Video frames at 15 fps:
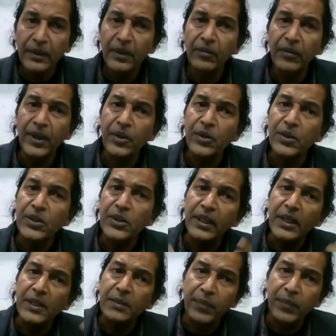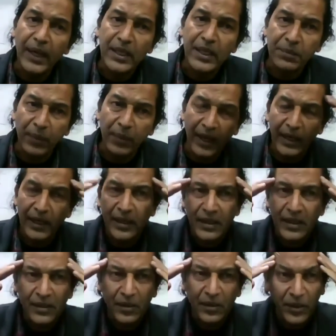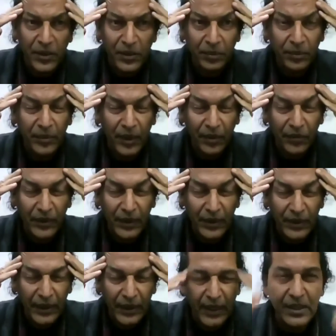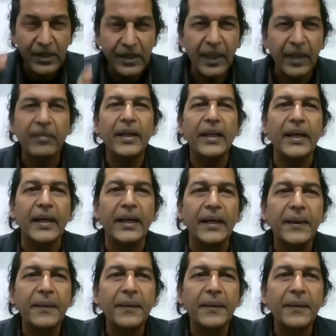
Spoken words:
when you see these big spiders of the genus Nervalia,